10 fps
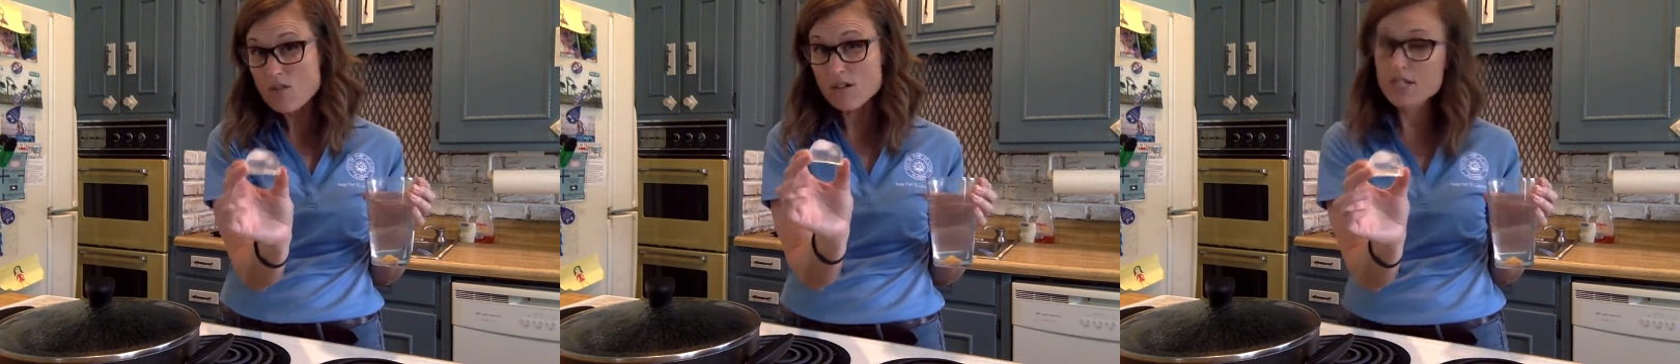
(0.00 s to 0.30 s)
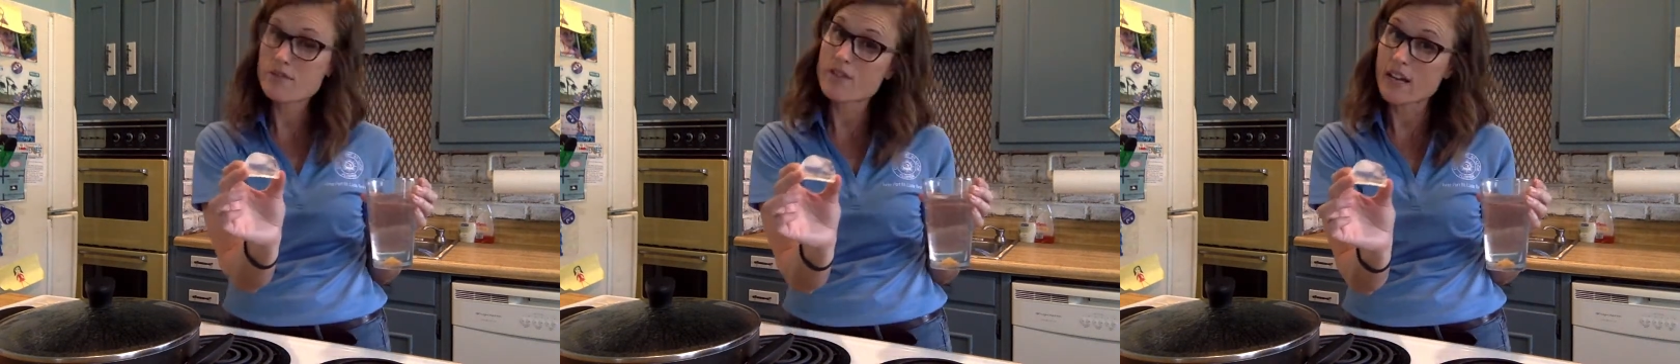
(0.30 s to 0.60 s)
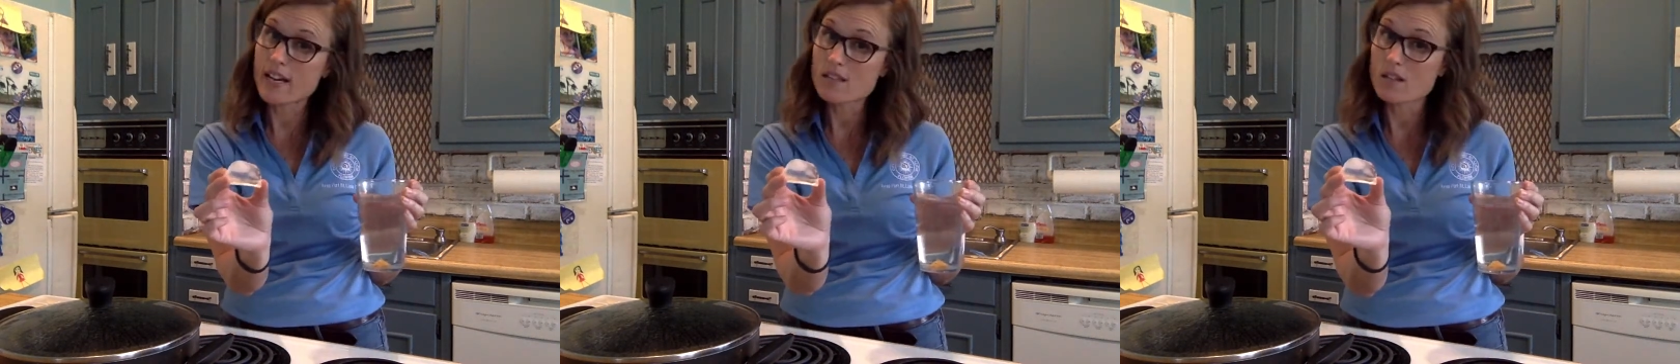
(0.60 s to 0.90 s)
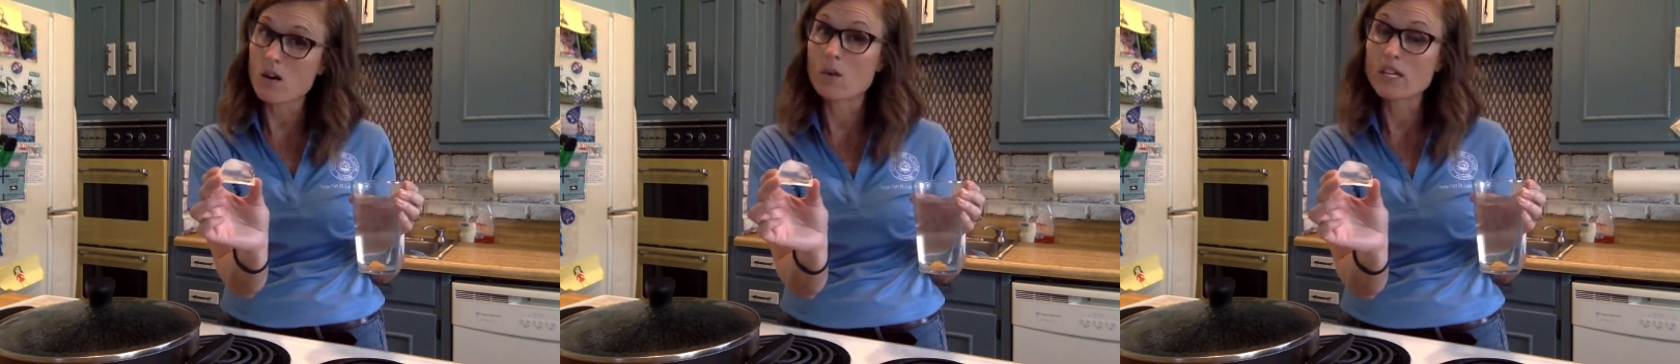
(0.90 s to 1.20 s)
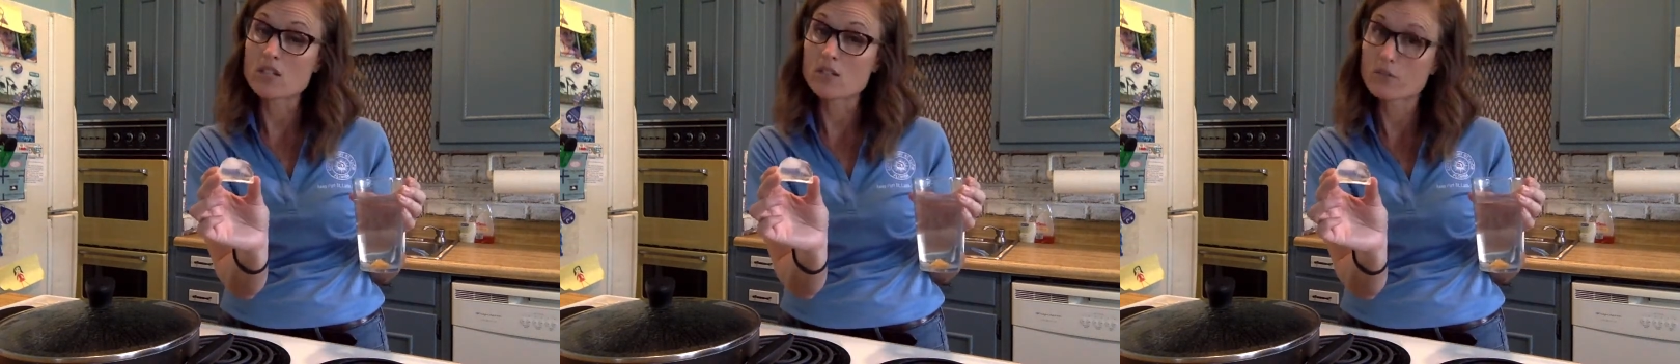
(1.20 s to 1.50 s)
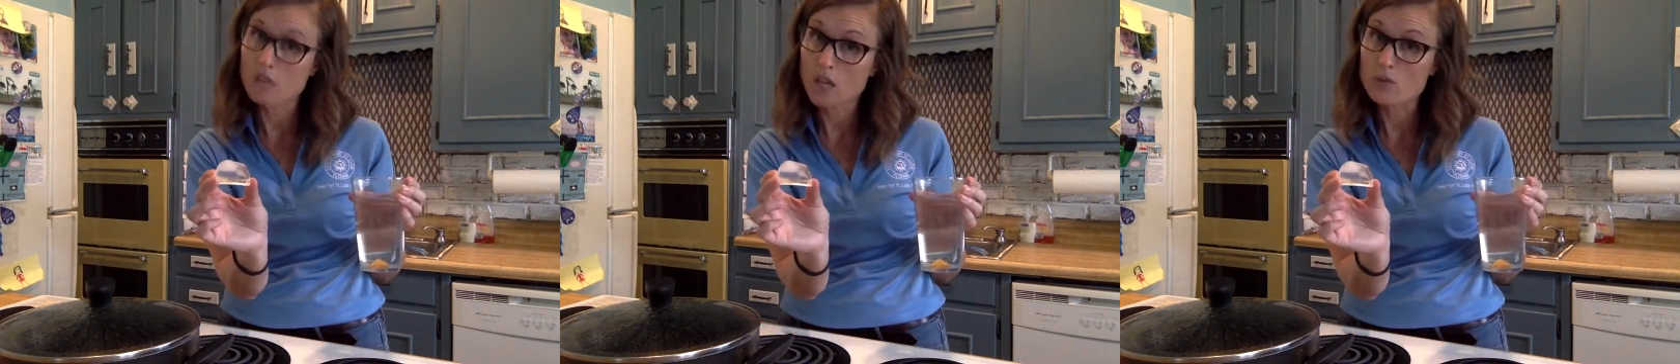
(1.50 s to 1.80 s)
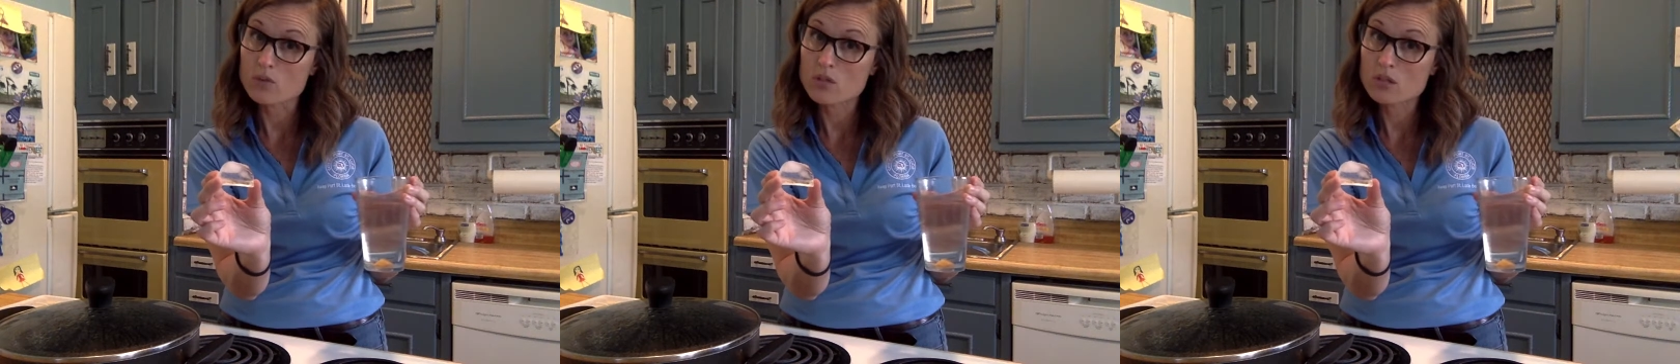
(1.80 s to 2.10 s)
or do you think it's going to
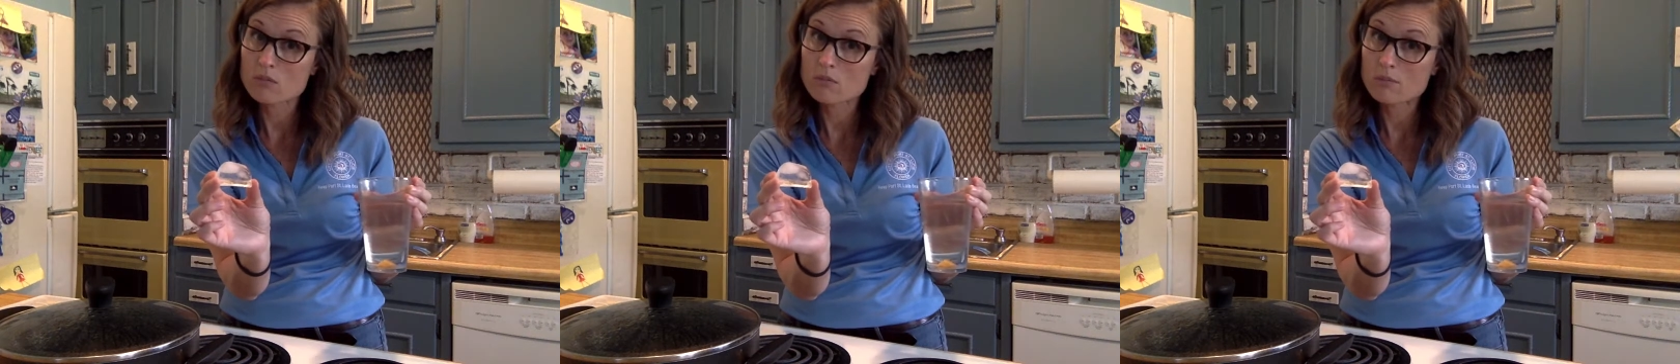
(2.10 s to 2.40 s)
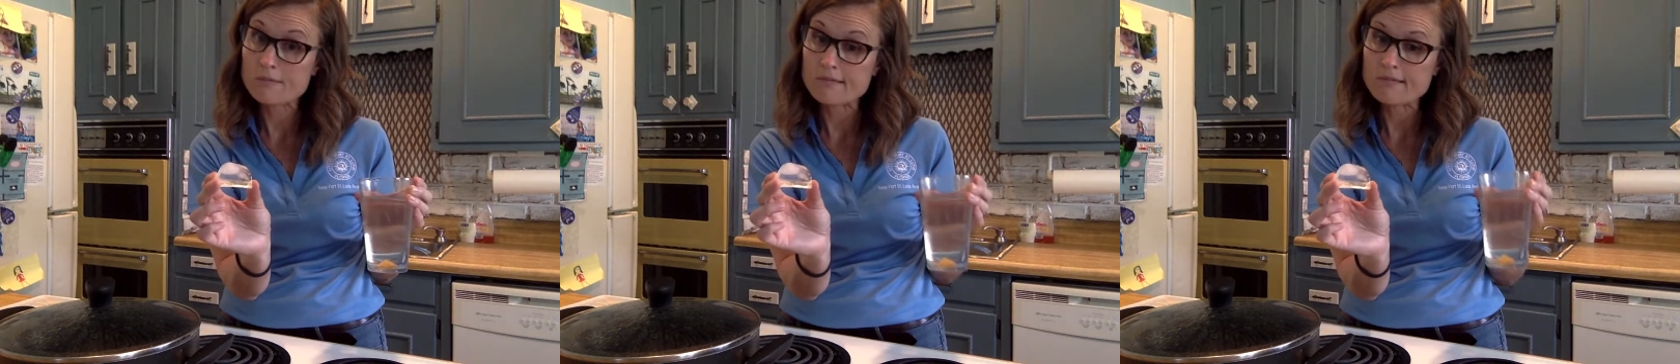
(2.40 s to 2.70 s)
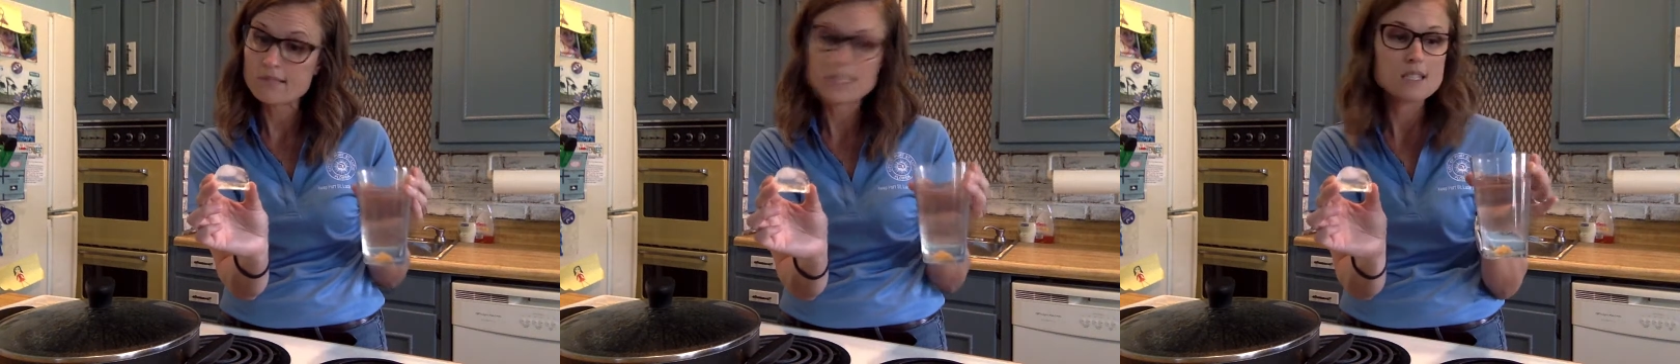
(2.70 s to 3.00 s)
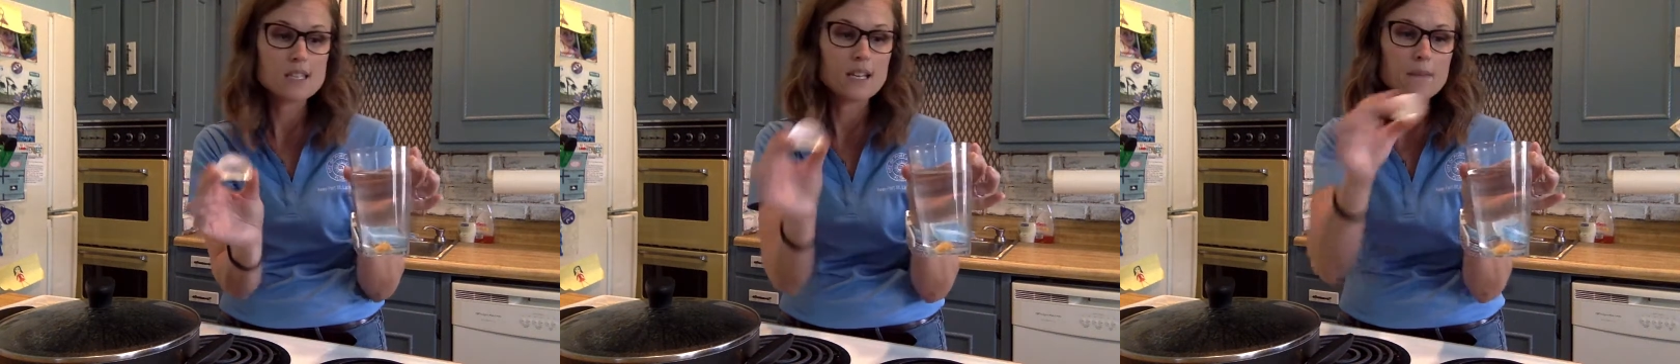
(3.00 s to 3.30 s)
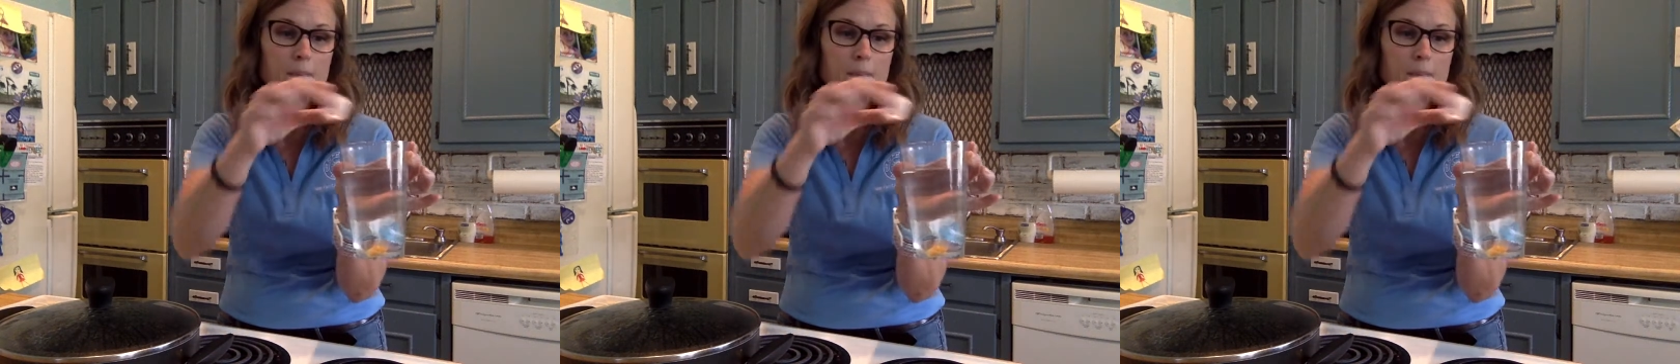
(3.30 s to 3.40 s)
float? Let's see